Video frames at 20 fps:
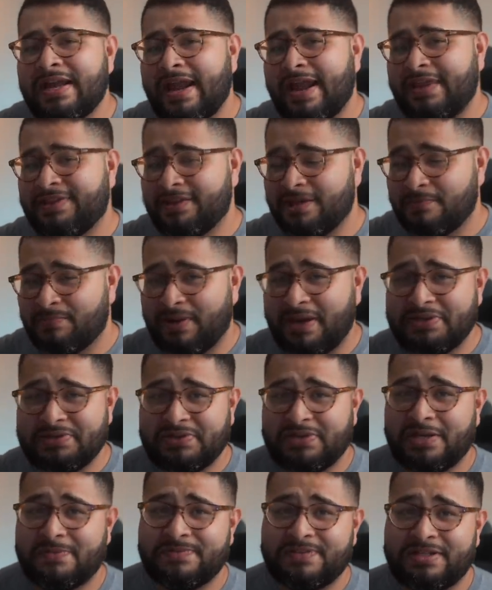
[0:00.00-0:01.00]
and the appraisal
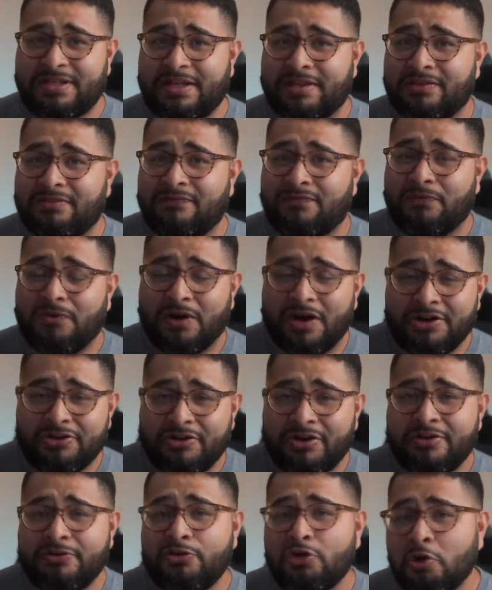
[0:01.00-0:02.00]
comes in at four
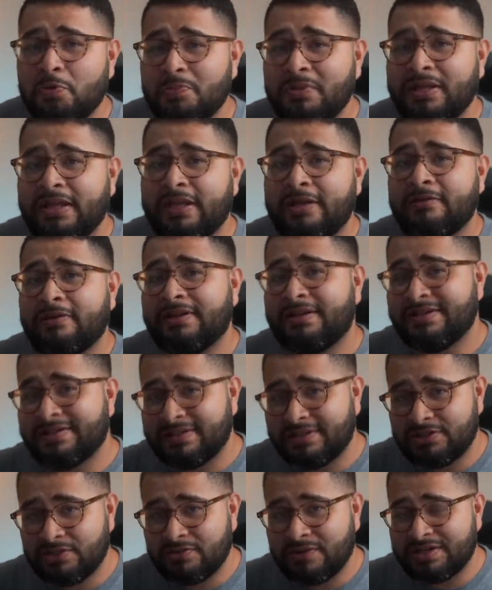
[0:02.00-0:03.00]
hundred. Normally in a
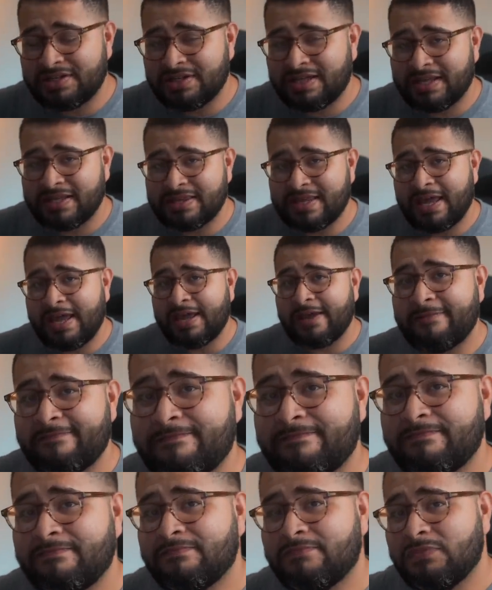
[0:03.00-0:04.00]
situation like that,
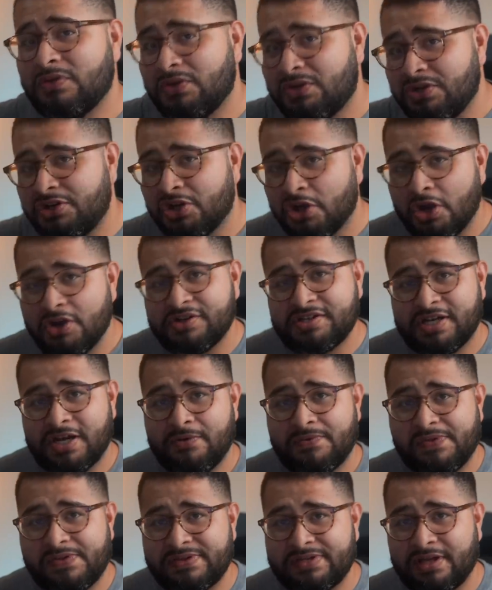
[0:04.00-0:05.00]
you can negotiate
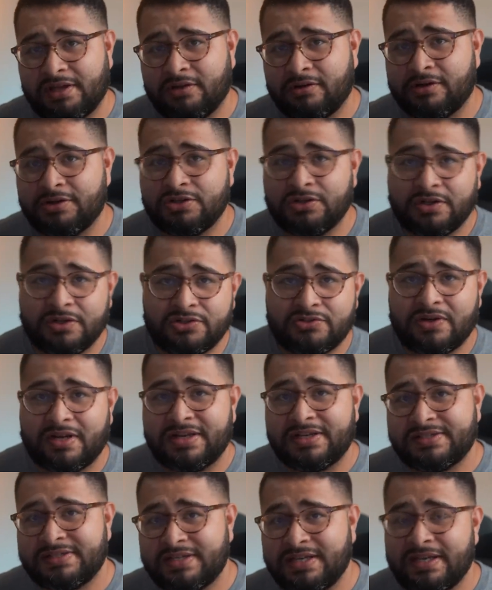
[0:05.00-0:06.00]
with the seller and you can try
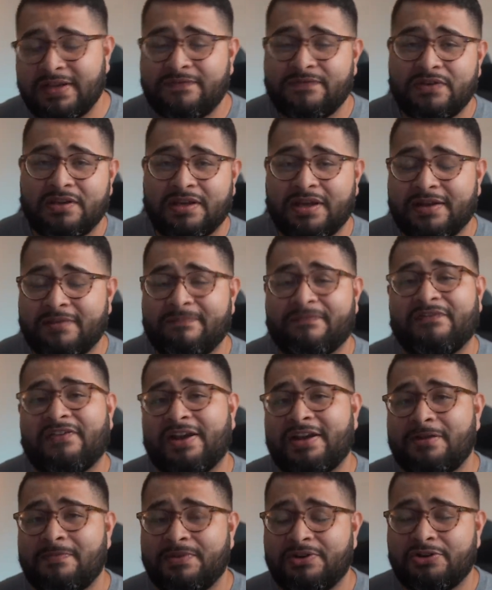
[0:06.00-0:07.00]
to see if you can
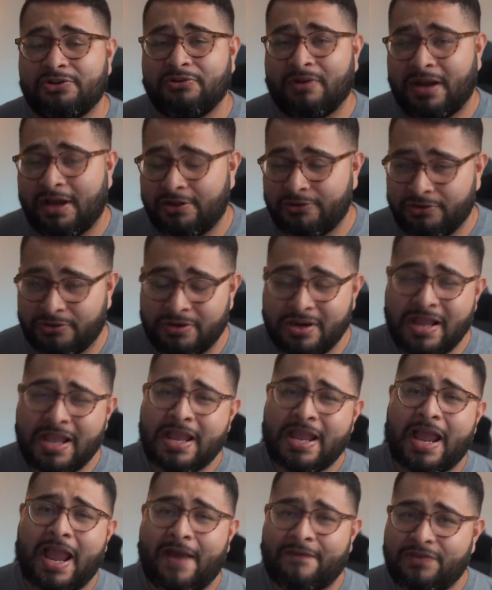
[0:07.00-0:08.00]
find a middle ground or
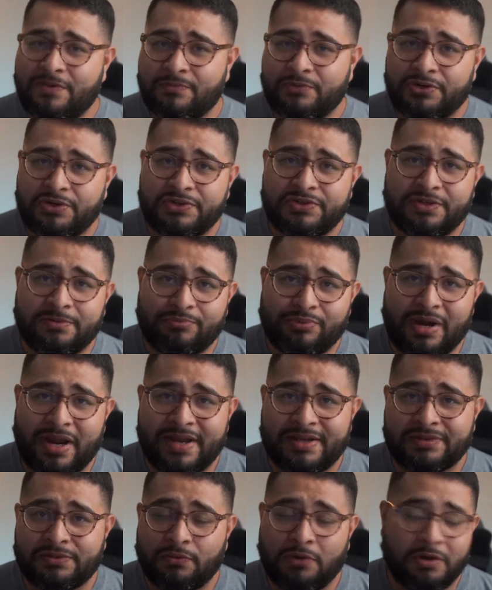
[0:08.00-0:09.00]
have them reduce the
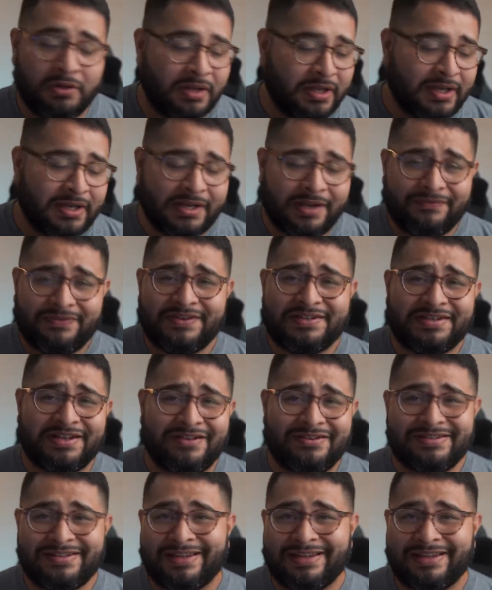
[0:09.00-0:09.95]
price. Well, if the seller's